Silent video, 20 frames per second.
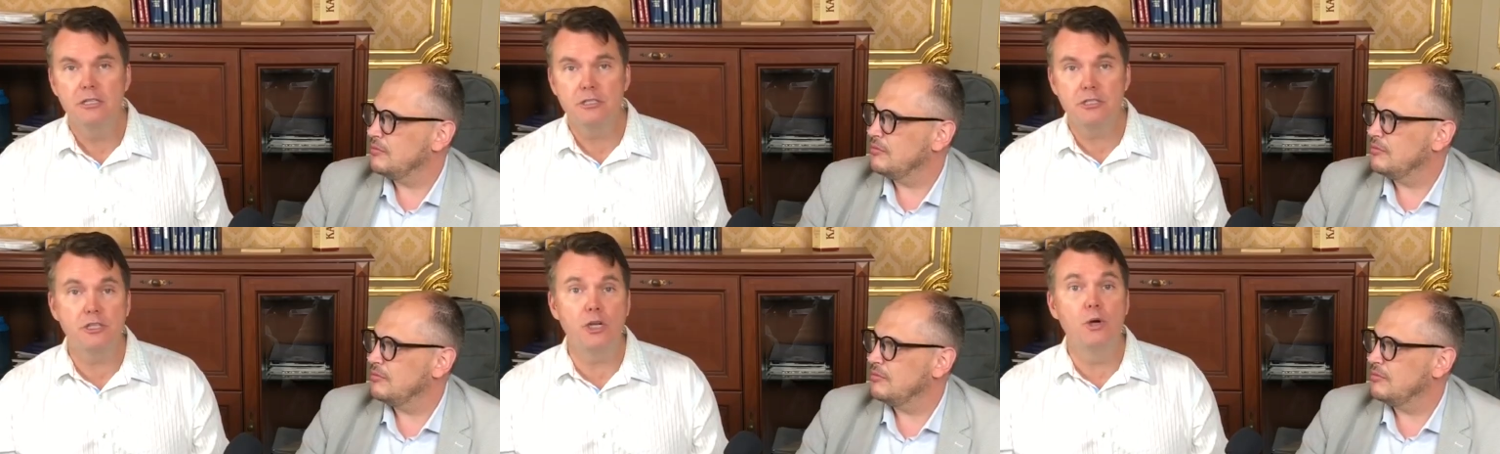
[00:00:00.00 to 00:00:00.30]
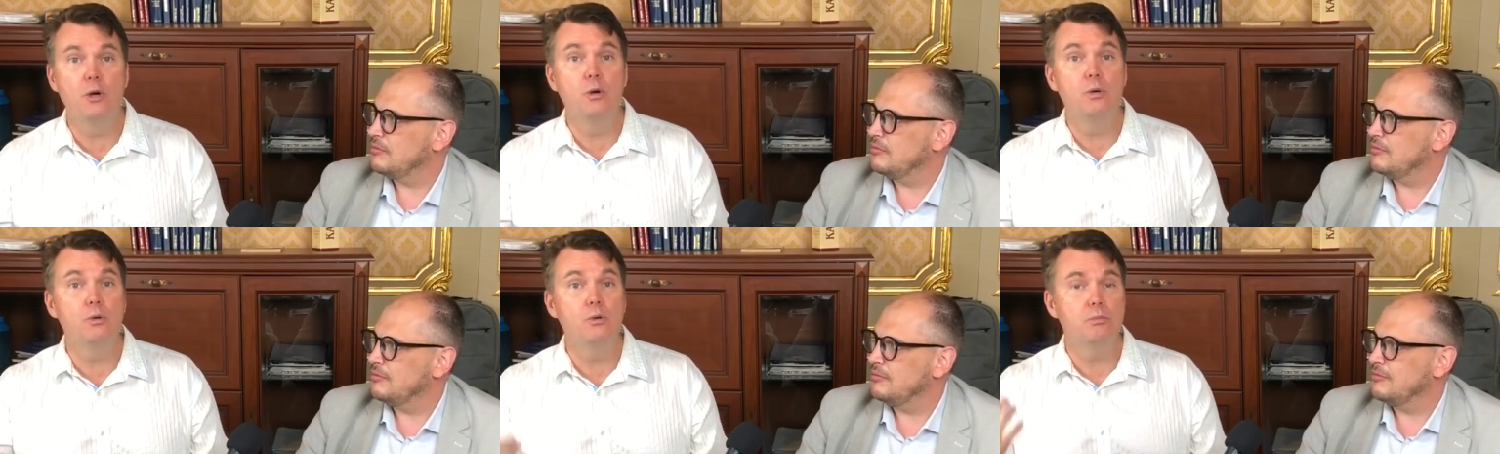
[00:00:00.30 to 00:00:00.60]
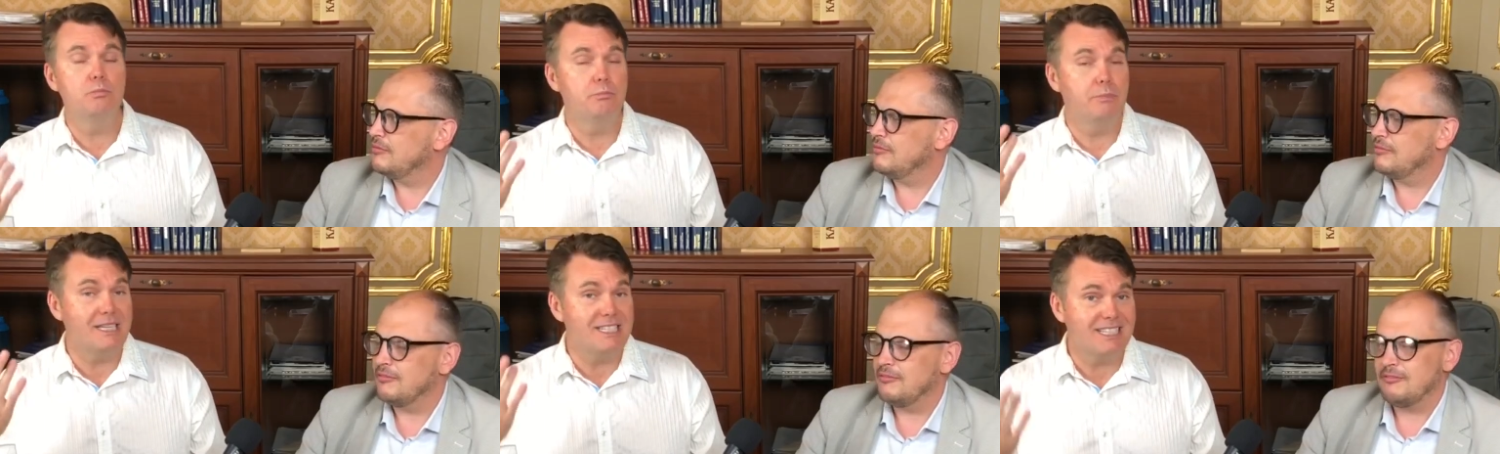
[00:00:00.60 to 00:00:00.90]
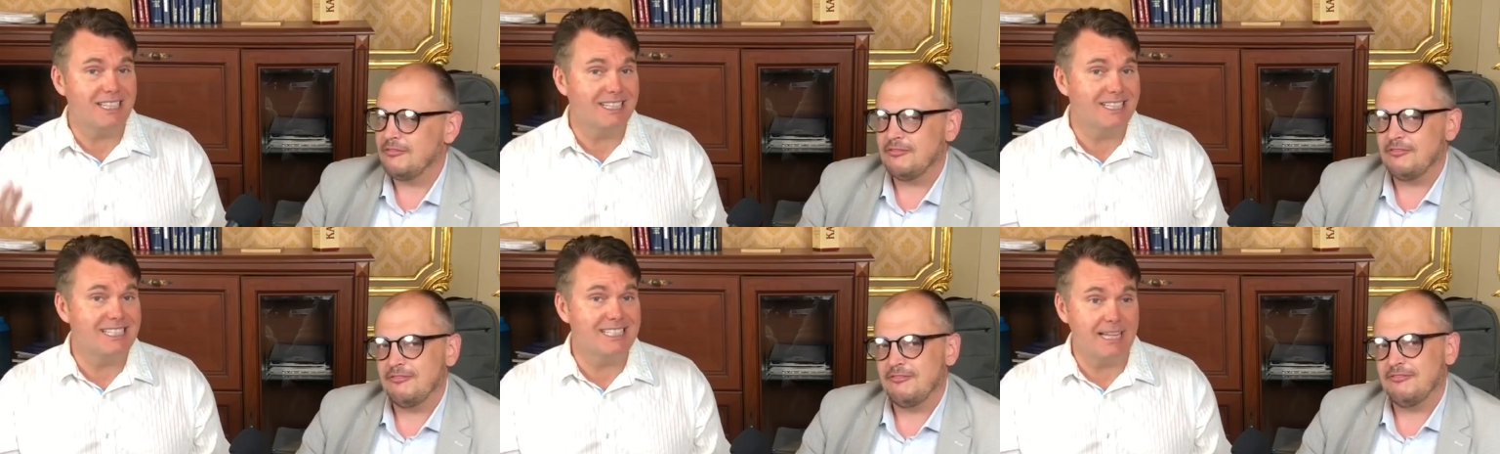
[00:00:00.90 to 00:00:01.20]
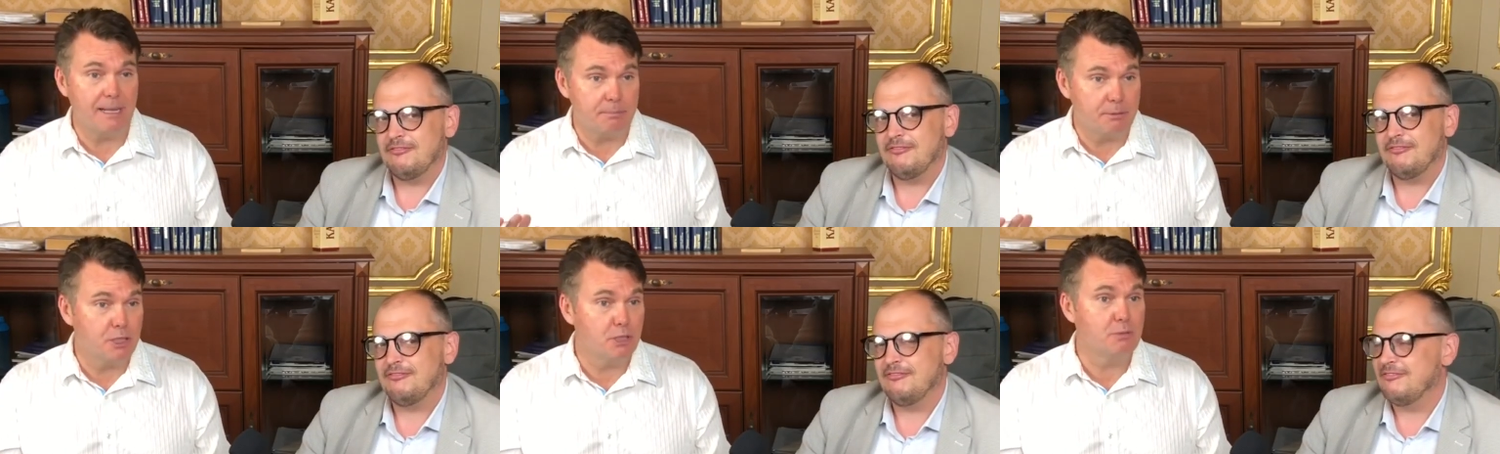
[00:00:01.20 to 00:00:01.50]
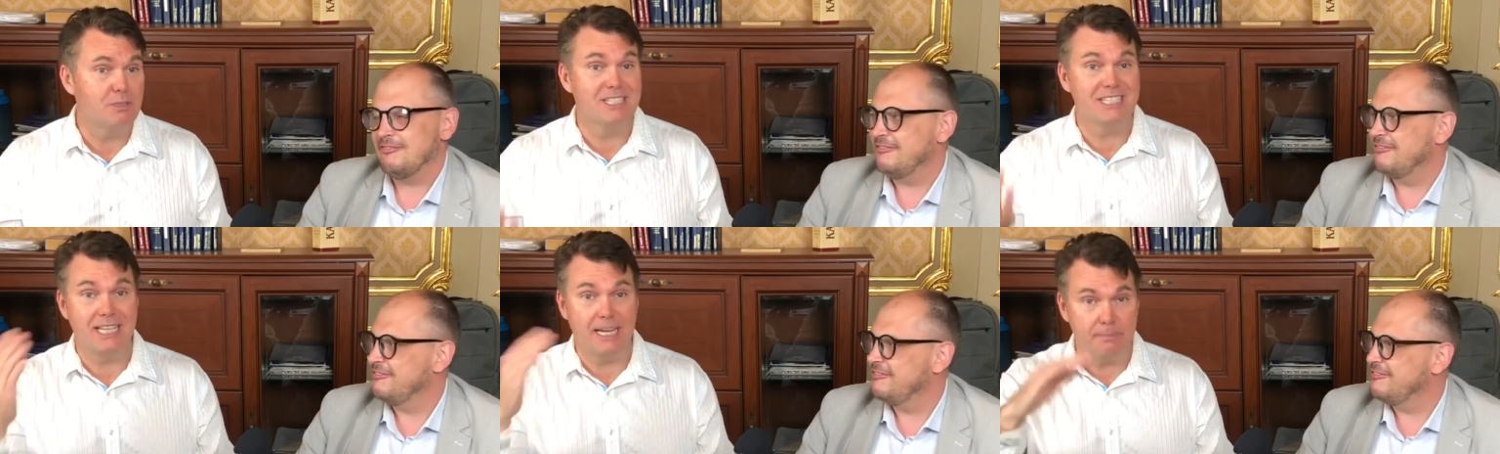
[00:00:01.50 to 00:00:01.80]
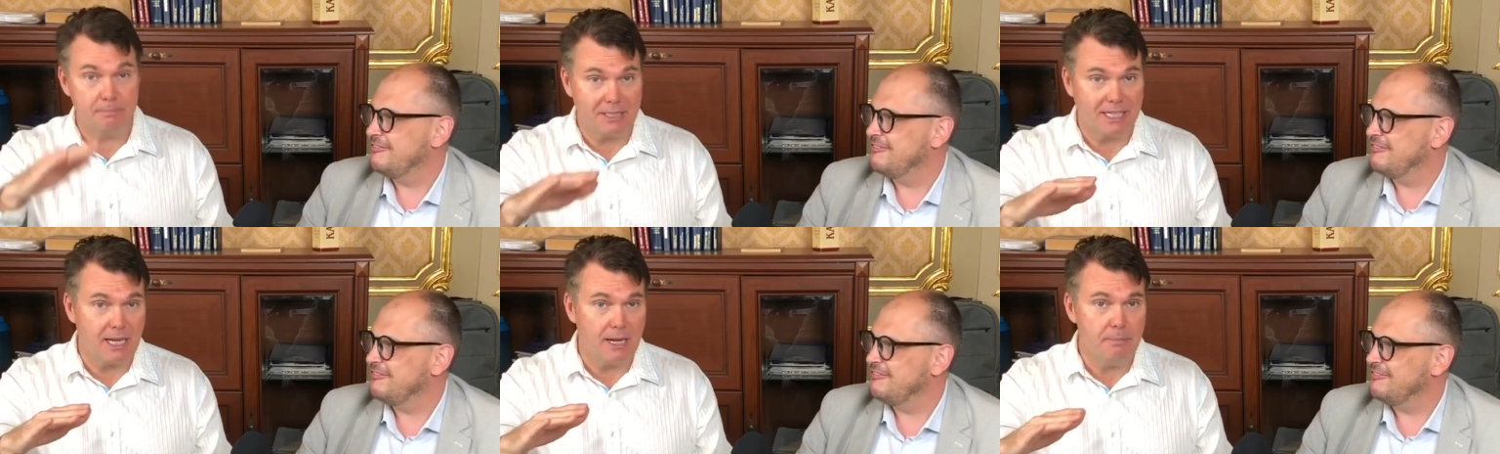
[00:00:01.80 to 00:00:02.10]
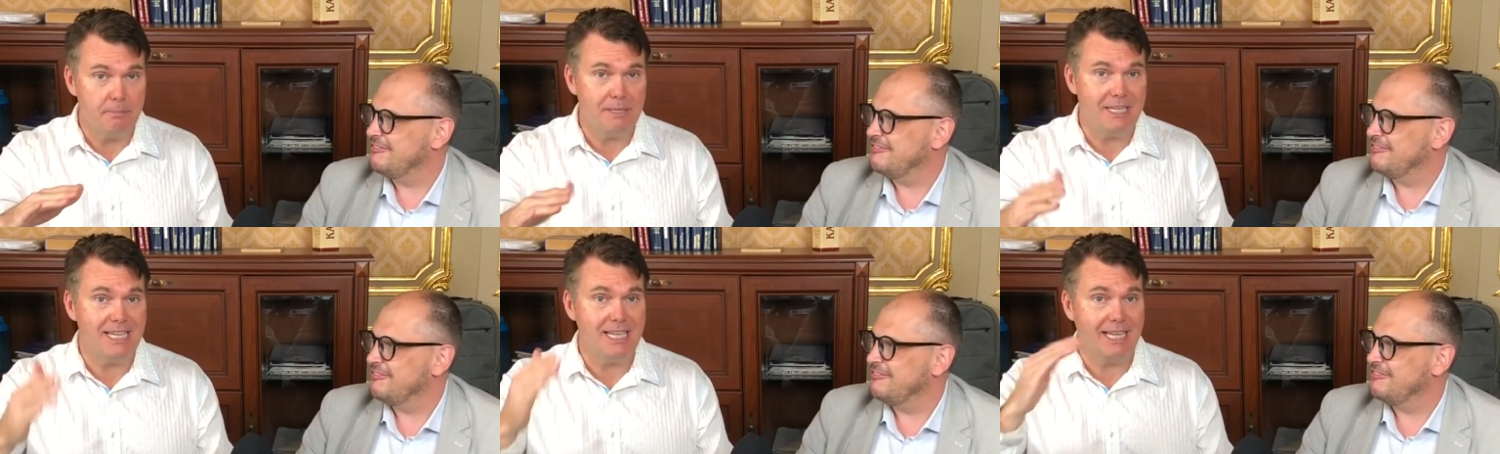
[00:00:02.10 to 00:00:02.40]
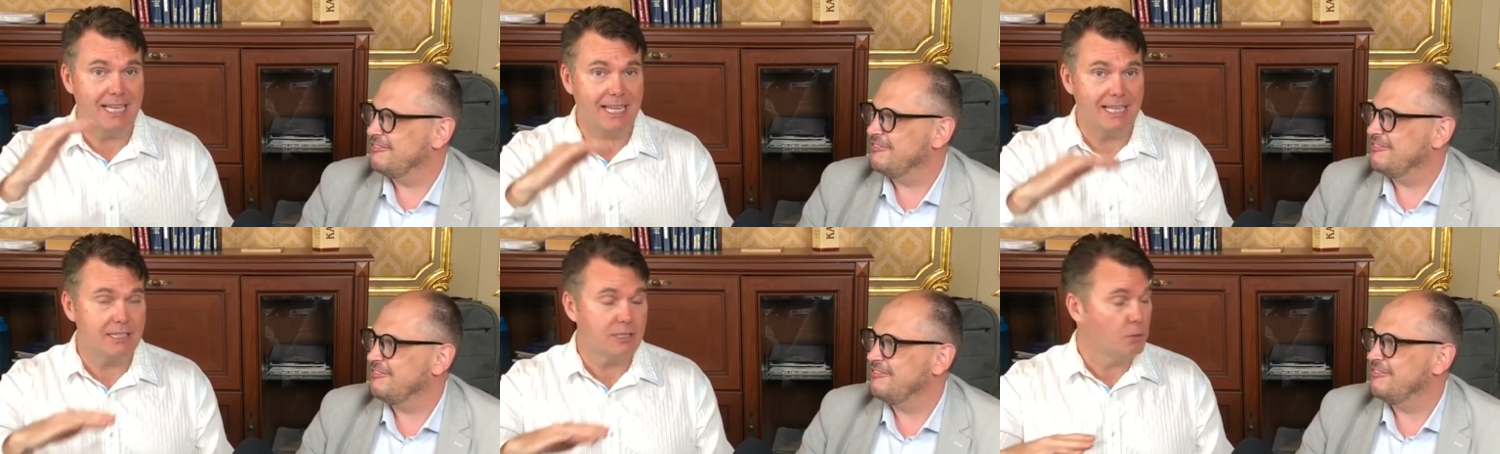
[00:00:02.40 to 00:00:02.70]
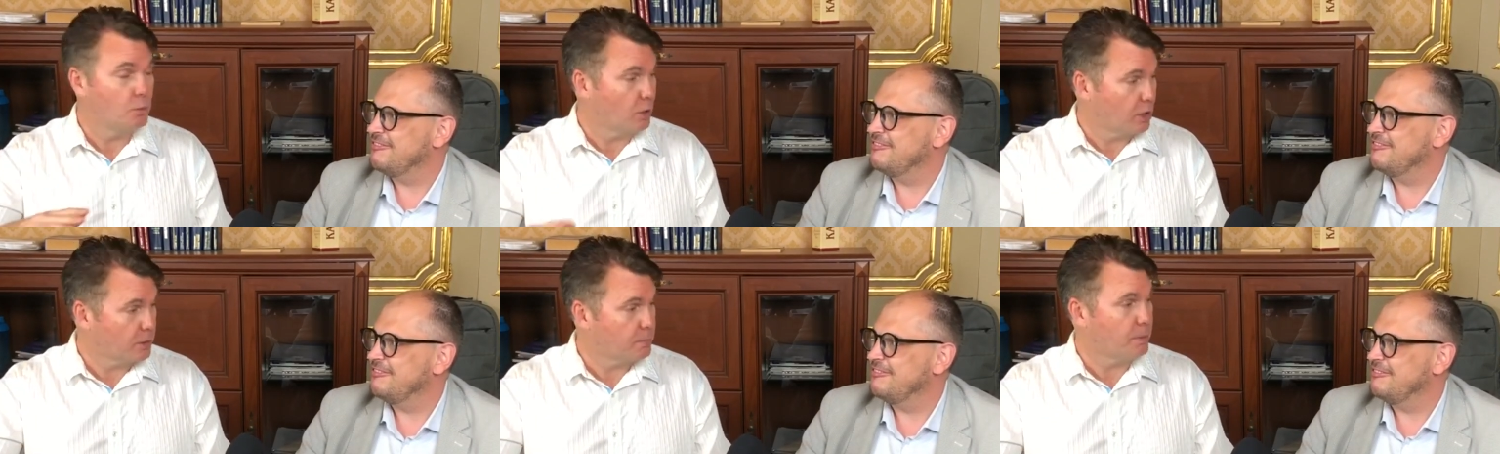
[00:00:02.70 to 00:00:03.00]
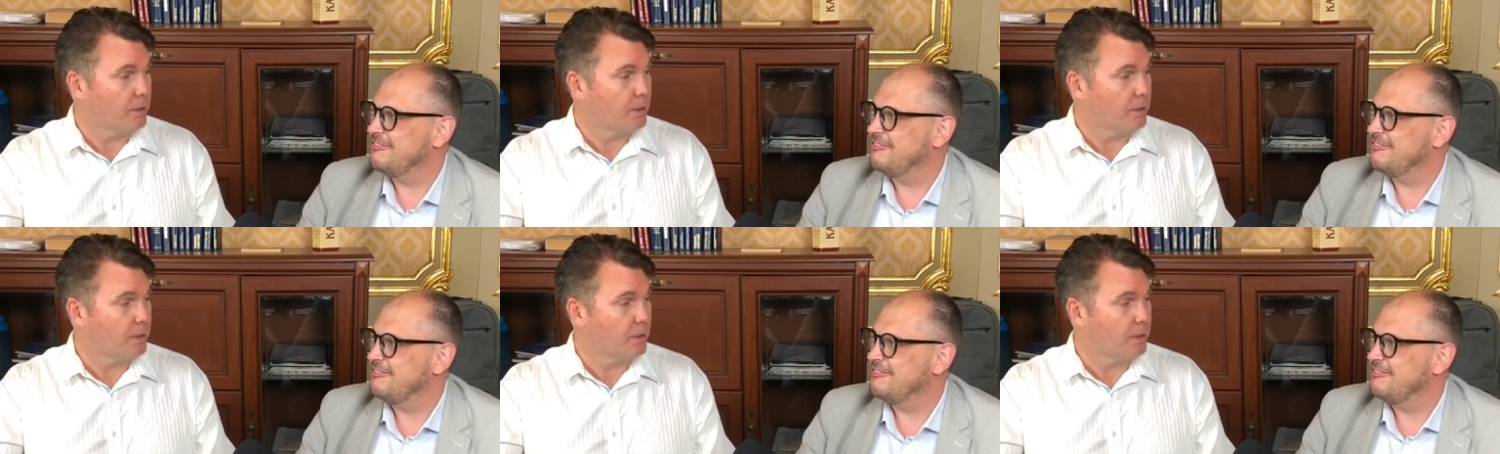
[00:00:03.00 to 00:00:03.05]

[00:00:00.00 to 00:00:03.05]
Speaker 1: so basically step two is set up the company and get the work